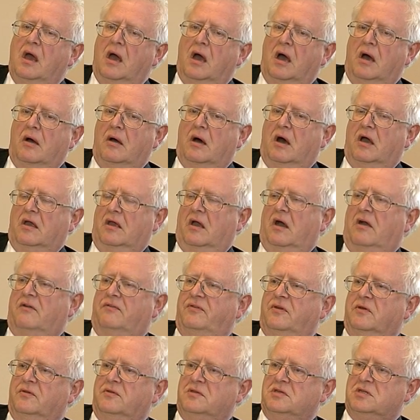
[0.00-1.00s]
I
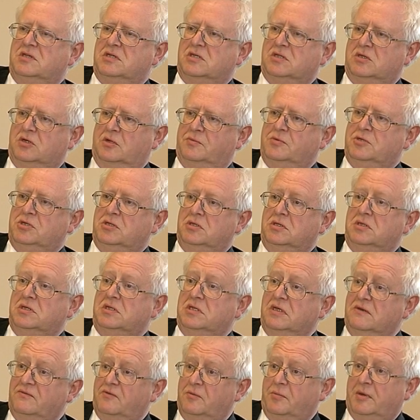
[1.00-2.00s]
feel this is an
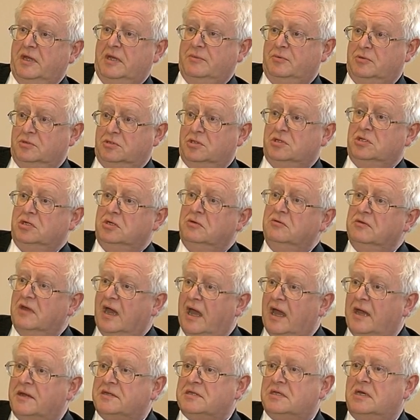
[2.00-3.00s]
opportunity for people to do
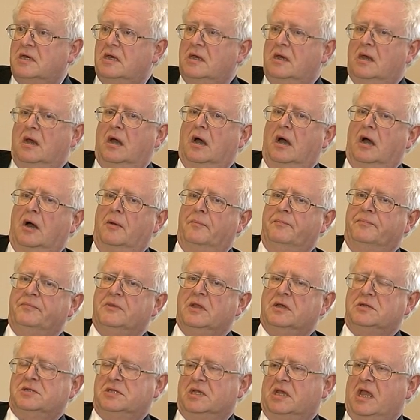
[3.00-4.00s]
that,
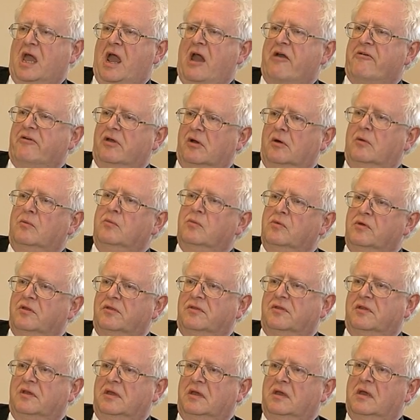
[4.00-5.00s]
to carry on
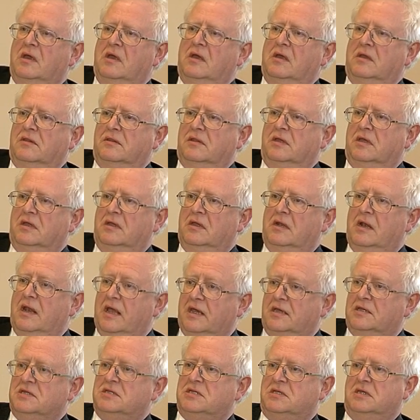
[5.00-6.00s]
with the
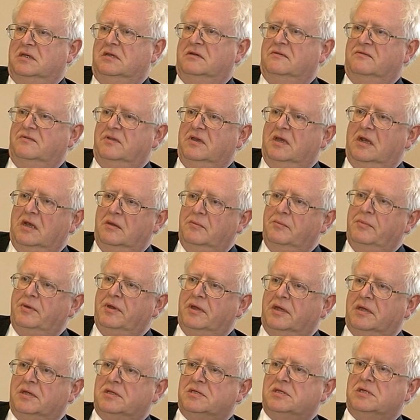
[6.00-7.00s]
legacy of the
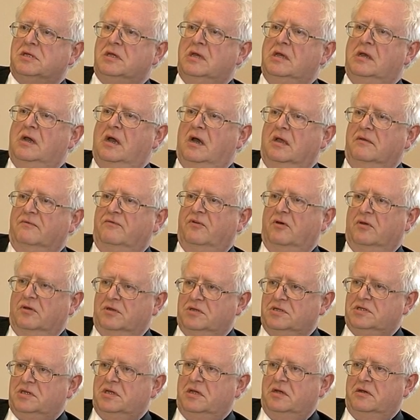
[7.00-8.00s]
Olympics and
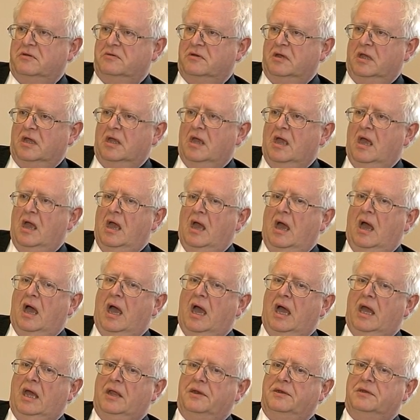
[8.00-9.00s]
volunteering,
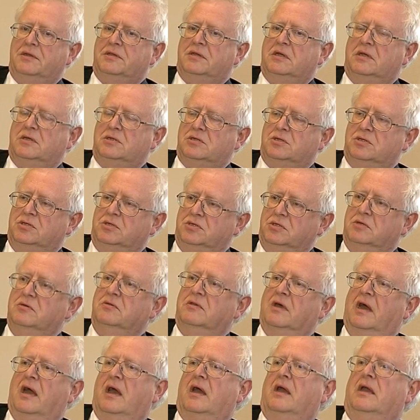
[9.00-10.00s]
and to do
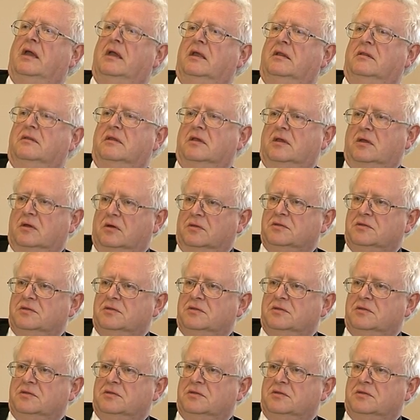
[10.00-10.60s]
that in the